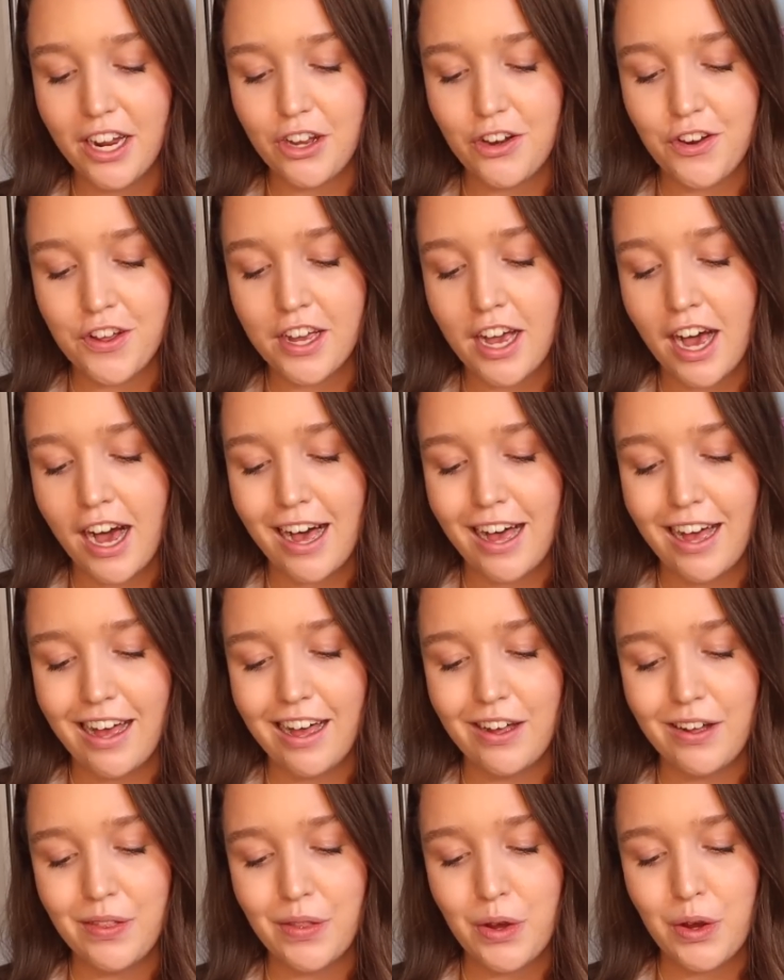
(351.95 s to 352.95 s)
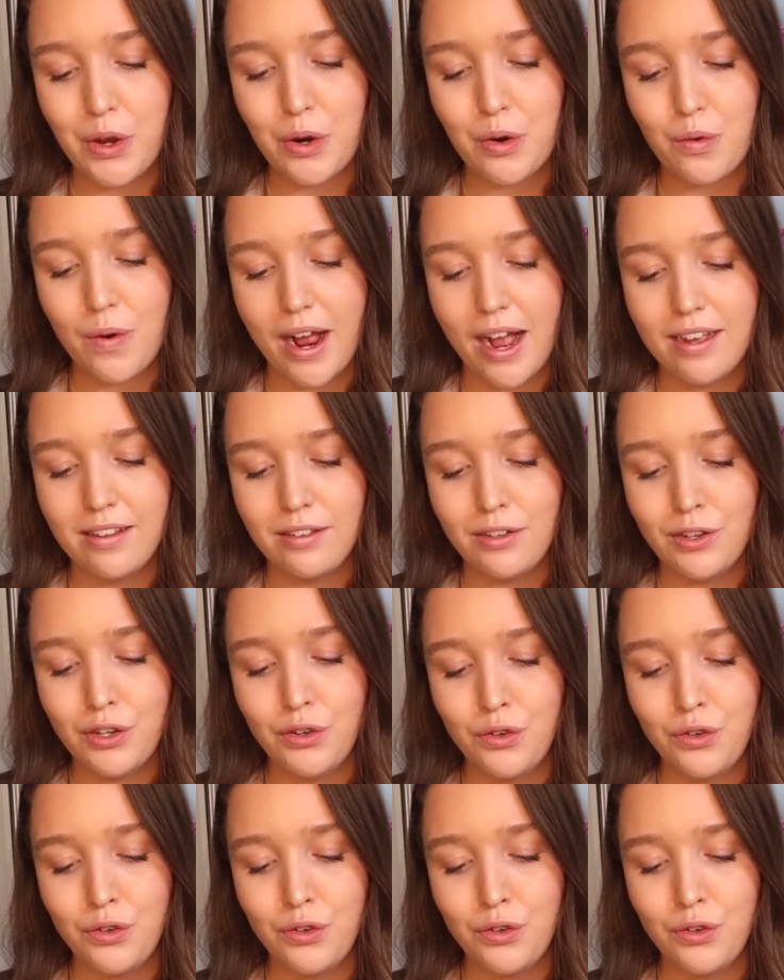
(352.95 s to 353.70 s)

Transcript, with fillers: A new car on the horizon.